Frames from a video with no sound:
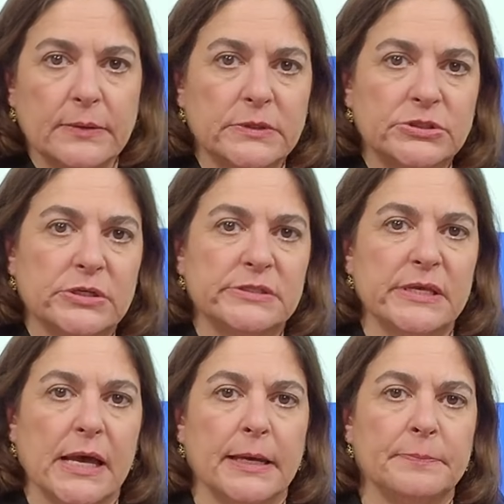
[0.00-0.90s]
which is
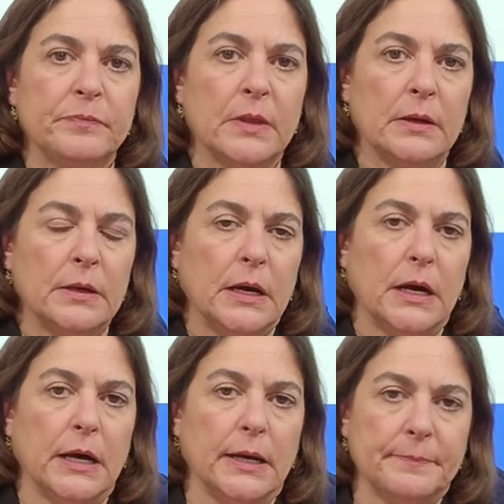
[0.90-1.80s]
that
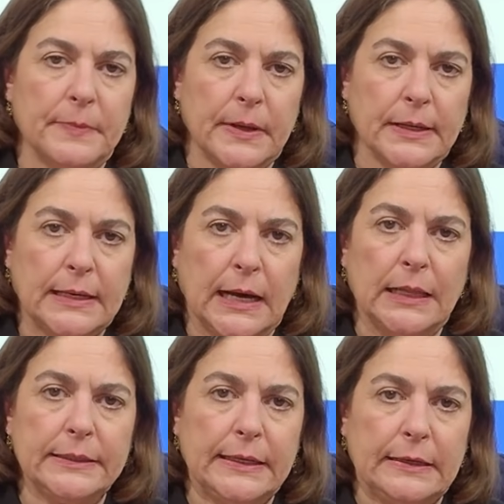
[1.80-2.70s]
a
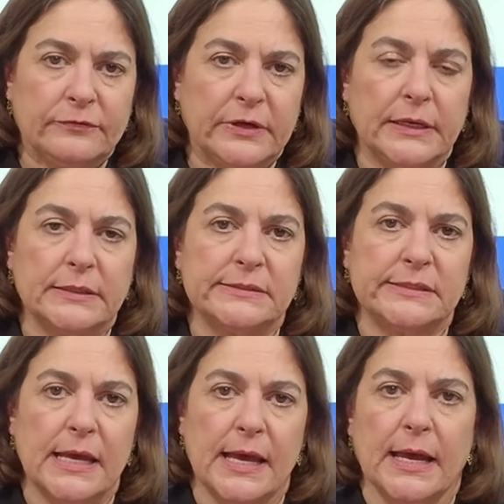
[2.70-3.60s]
colleague of his
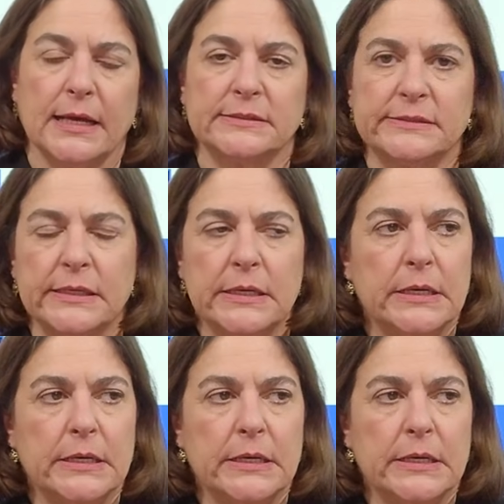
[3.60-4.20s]
has